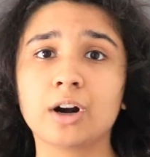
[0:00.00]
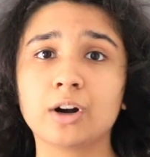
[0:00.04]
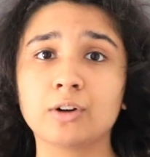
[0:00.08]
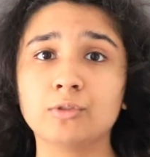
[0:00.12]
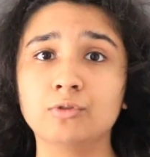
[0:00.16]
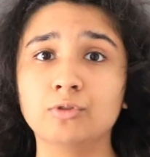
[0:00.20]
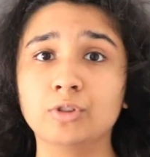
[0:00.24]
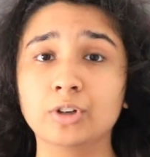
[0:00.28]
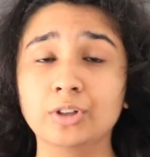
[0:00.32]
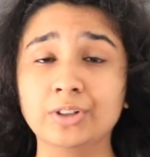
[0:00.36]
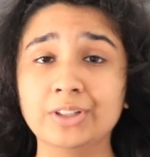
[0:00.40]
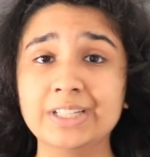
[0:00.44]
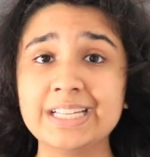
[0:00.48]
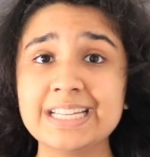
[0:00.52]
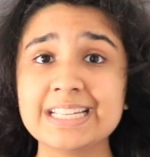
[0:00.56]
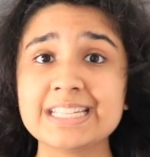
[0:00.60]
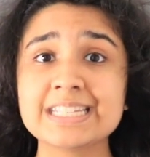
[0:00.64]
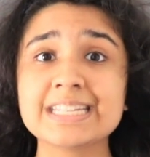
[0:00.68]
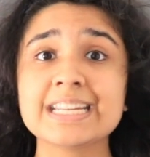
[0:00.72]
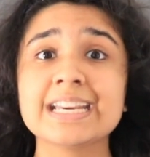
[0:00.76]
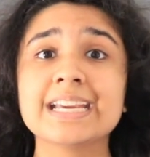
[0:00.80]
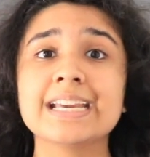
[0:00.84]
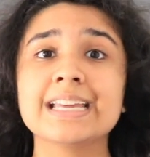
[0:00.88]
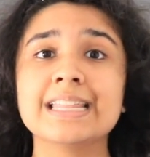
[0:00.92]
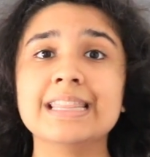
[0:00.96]
are
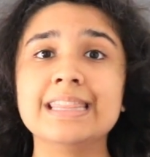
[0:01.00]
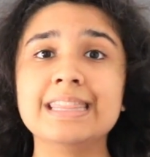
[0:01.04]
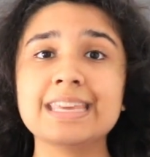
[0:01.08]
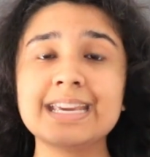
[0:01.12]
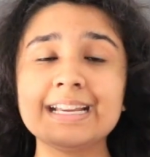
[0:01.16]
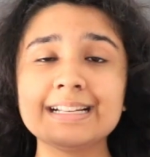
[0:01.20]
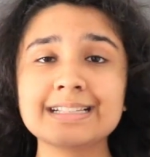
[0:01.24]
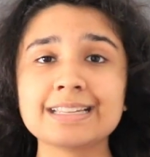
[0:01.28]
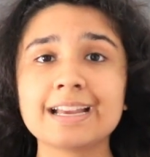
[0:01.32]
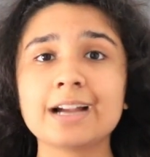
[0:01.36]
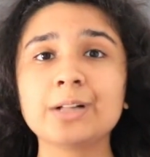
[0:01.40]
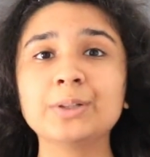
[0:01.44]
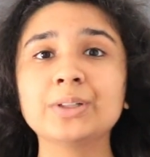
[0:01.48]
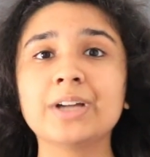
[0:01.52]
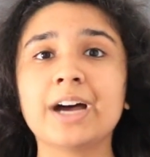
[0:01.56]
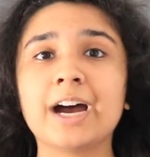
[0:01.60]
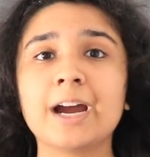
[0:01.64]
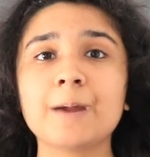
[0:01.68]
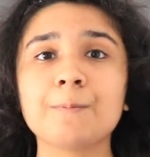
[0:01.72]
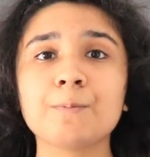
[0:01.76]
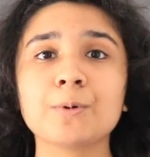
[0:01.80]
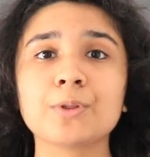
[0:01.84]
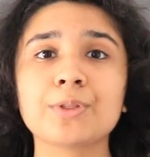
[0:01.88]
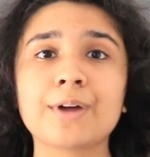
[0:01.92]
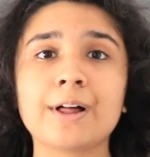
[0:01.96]
released, they tell the
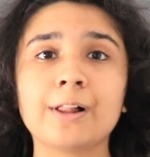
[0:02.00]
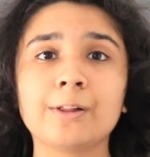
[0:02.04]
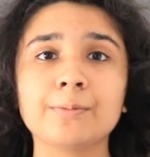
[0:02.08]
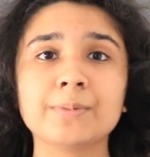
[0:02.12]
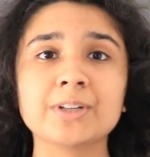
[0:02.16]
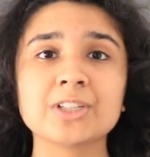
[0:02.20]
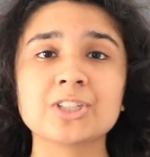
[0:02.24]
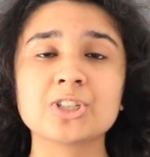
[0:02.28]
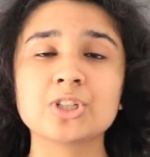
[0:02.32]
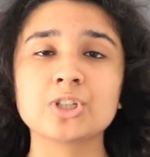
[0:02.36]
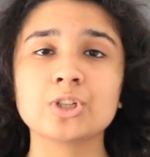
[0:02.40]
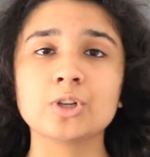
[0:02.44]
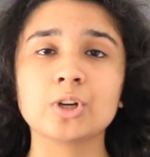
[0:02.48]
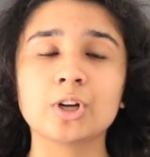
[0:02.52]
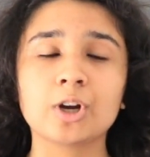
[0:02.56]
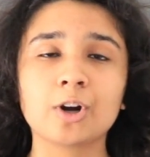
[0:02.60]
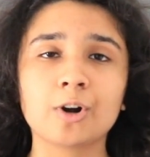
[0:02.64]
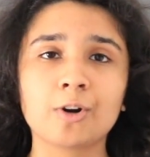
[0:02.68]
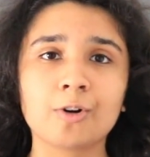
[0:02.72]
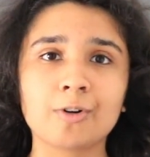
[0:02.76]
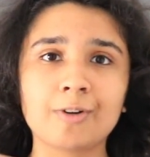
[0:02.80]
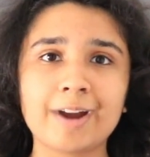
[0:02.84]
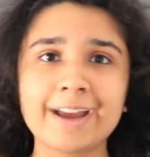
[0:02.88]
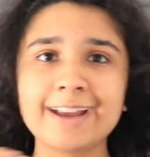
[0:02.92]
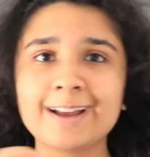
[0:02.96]
hypothalamus to
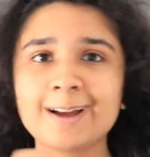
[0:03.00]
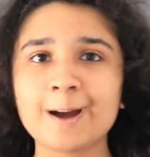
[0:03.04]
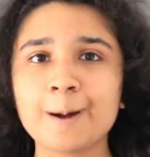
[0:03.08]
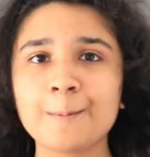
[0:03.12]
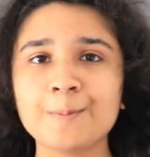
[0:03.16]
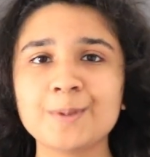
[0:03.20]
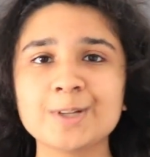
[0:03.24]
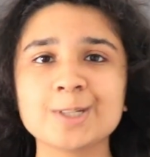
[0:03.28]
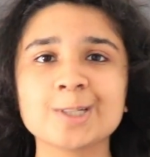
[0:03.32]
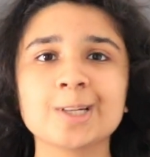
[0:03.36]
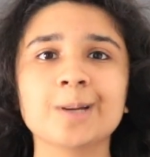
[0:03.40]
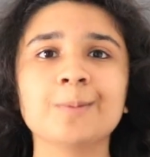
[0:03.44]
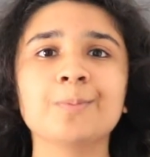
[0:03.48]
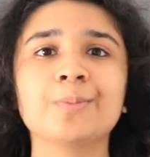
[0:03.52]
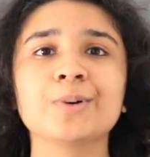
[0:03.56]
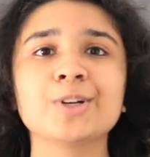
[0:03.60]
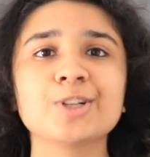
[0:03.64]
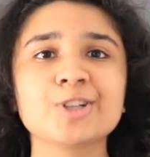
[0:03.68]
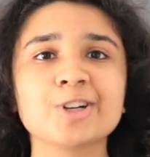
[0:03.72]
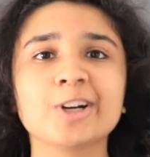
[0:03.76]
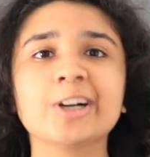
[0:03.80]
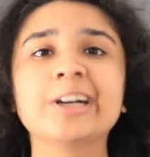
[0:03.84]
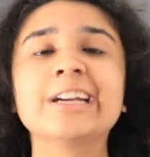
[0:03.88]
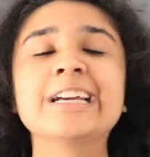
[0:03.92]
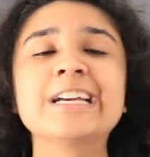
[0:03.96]
crank up the
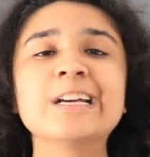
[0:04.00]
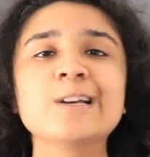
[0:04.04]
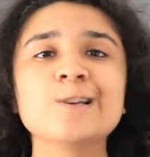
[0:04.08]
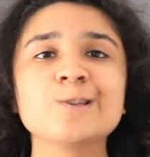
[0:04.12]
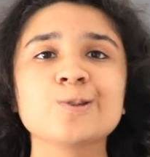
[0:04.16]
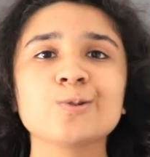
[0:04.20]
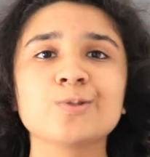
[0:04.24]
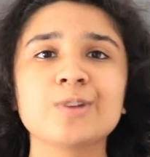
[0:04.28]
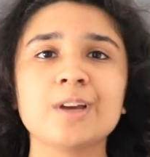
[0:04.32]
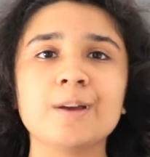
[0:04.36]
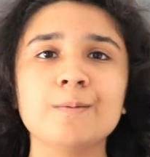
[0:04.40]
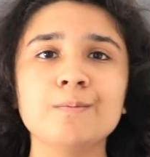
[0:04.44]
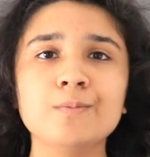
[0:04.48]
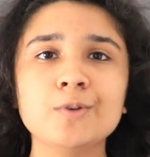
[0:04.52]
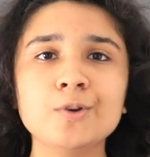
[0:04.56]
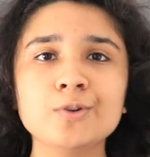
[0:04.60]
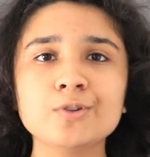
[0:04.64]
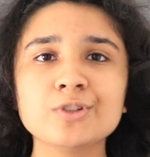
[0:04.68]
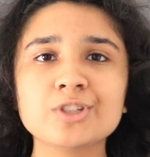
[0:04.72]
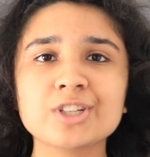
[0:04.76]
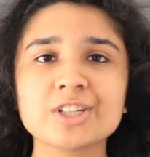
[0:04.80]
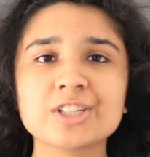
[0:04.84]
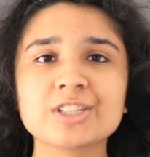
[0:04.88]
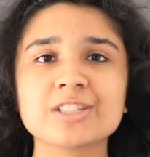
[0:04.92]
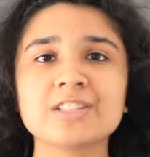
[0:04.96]
temperature so the
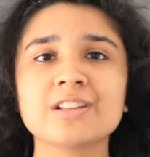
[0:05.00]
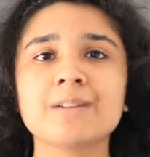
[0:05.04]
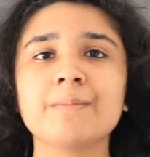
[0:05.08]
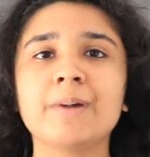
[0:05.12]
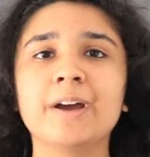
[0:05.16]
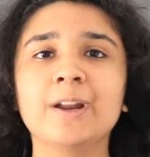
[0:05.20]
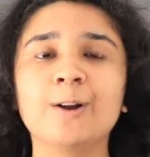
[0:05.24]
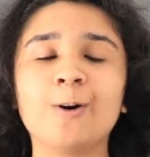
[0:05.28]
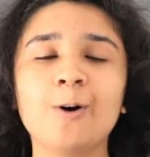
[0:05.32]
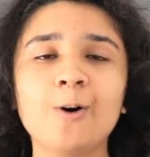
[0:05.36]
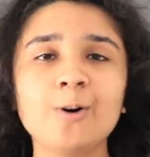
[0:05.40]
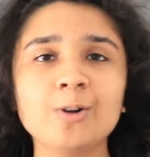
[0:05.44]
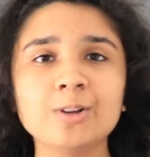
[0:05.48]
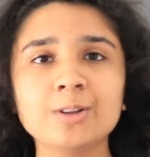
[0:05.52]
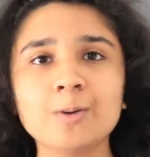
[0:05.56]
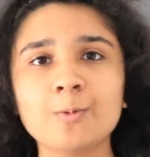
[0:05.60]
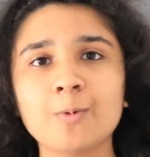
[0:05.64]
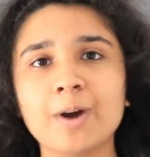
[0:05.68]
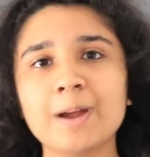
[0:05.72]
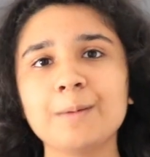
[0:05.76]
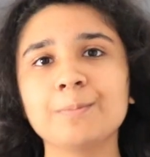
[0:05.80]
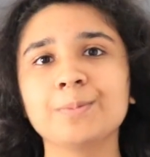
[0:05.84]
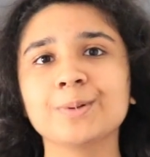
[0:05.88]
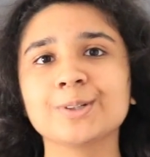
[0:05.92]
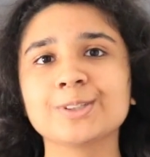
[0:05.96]
immune system and all the
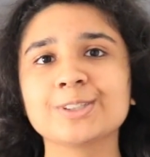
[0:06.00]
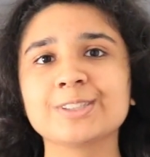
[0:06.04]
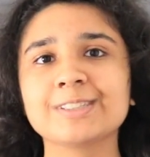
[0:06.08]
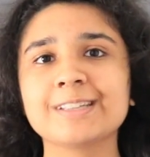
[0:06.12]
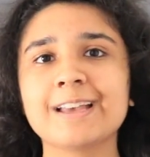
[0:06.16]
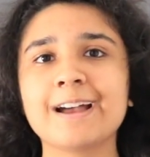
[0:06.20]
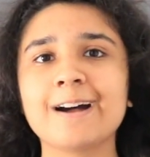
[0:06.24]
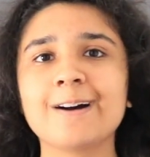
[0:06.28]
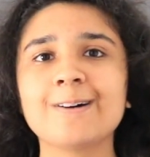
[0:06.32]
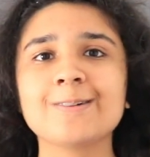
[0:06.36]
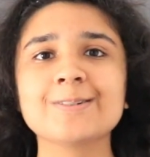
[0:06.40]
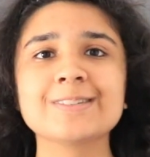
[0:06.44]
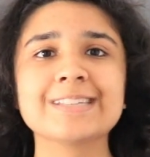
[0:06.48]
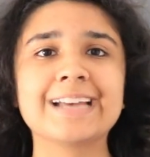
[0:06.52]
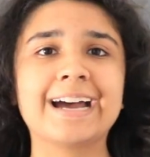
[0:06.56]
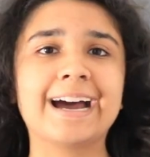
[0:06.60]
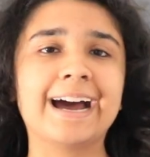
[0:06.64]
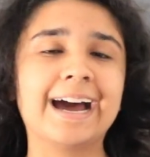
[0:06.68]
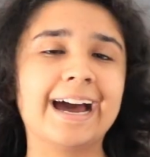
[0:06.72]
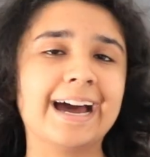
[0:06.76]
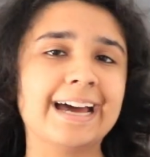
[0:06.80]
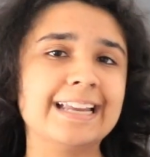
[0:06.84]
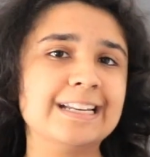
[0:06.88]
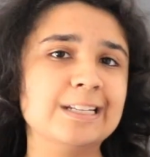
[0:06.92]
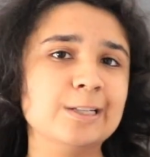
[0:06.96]
white blood cells
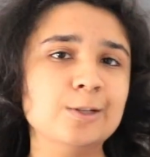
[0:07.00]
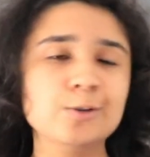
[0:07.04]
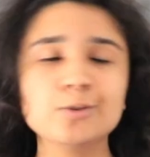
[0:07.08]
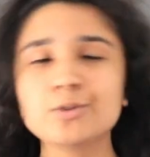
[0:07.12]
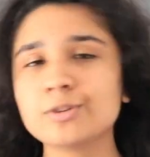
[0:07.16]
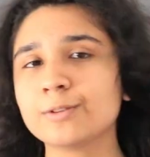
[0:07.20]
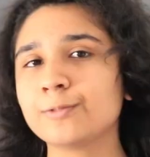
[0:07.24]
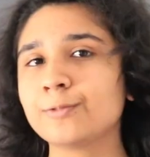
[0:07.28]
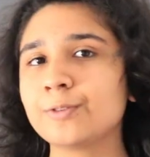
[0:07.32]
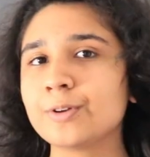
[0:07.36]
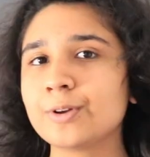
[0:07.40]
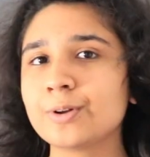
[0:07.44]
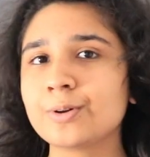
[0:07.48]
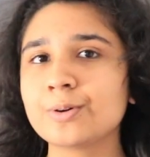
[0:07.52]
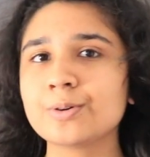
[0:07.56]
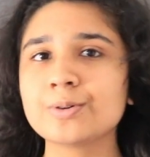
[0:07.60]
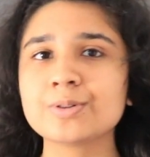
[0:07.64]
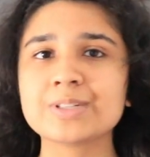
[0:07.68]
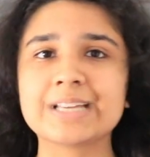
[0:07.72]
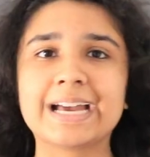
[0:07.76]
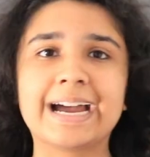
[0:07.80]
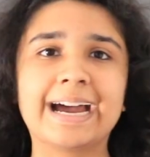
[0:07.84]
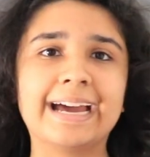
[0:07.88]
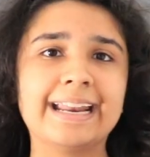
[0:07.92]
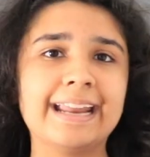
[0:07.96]
and
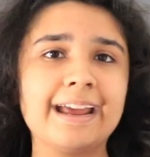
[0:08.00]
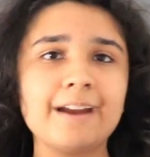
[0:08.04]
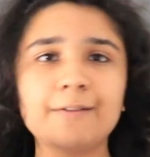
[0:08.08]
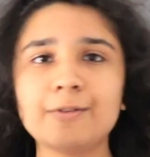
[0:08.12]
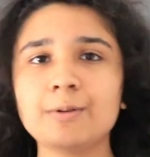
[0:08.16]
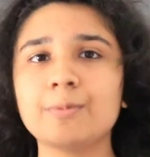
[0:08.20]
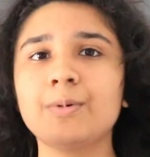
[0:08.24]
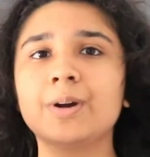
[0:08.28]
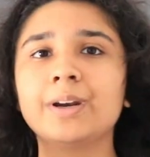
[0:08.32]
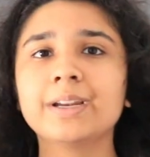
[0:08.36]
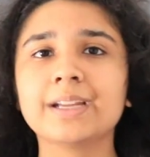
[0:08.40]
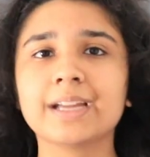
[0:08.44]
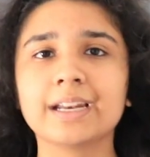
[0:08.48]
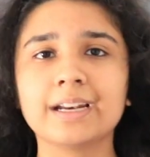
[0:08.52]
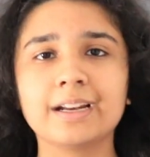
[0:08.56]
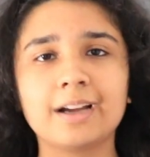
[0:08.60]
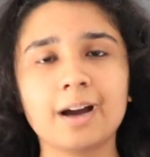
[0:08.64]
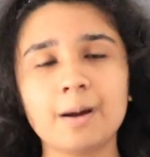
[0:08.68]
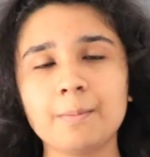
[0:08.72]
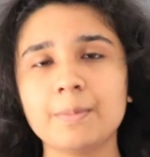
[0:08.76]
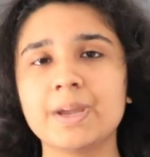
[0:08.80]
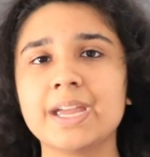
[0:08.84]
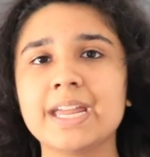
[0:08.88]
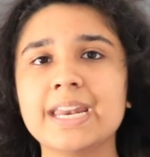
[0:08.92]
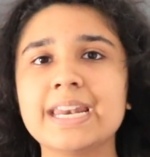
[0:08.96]
neutrophils and everyone can
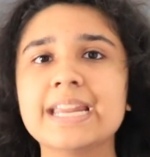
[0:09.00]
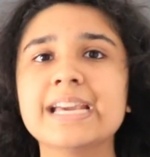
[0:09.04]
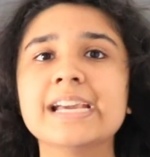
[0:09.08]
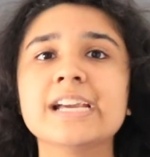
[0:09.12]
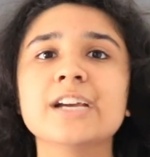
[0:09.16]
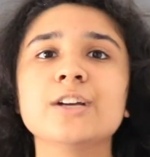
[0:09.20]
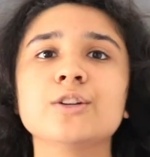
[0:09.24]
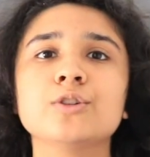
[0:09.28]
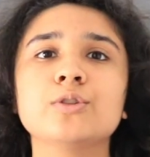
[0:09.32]
come in